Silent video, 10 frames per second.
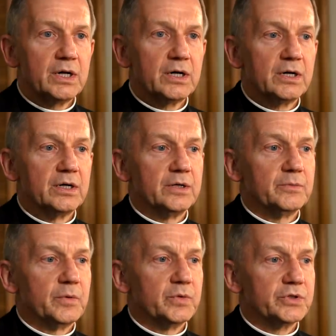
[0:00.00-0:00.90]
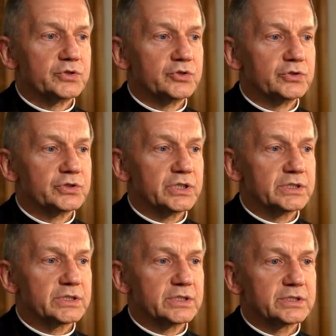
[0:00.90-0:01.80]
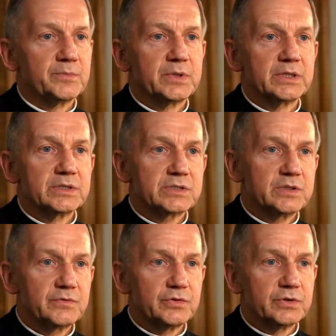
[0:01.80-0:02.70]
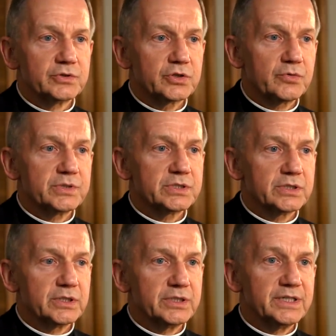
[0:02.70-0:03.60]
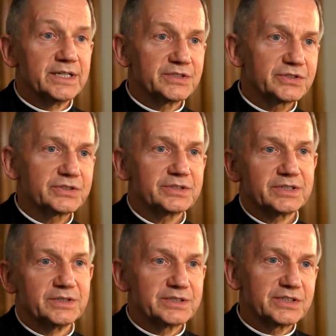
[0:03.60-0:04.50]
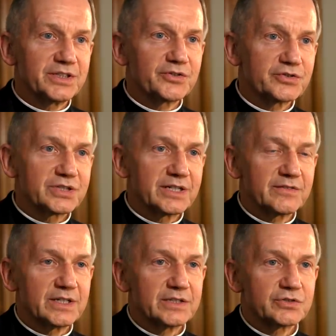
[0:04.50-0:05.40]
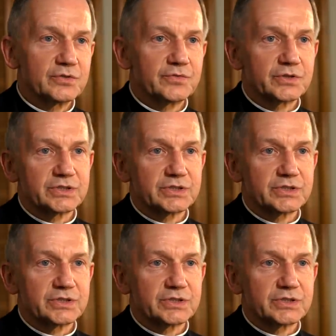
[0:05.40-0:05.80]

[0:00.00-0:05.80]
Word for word: But when the church says that something is sinful, there's always a yes. That's the other side of that. So, for